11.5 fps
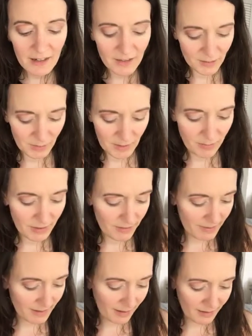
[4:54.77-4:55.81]
It's really pretty
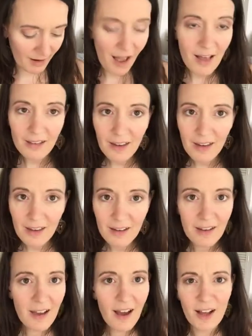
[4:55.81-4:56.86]
with the color
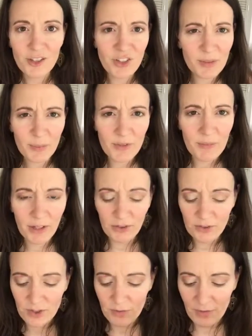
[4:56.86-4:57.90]
Elegant. It's just one of my
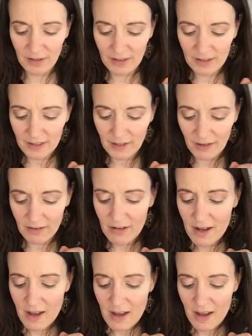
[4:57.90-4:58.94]
go-to ones. So
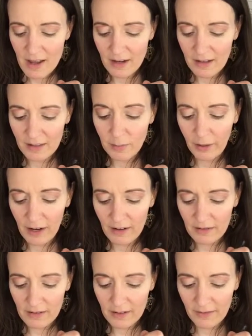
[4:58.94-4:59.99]
It is
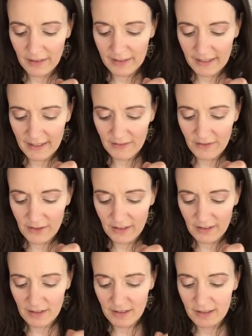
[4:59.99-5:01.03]
brown, obviously, if you
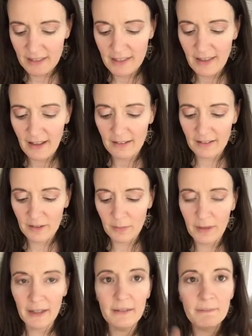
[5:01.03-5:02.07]
can see that a little
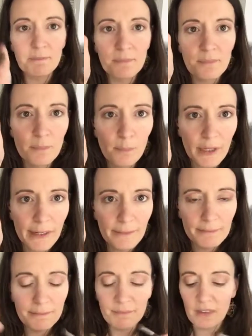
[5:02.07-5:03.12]
bit, brown.